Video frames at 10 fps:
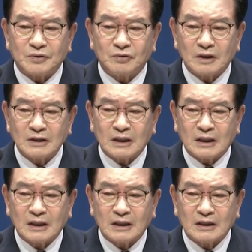
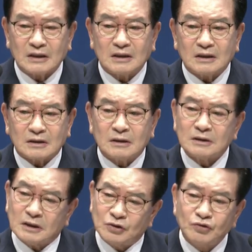Spiritually and
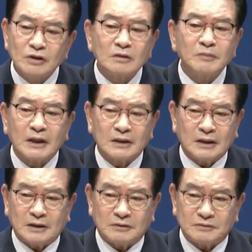mentally, they're
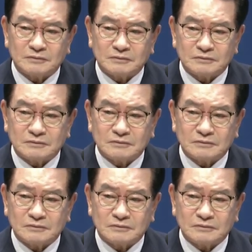very healthy.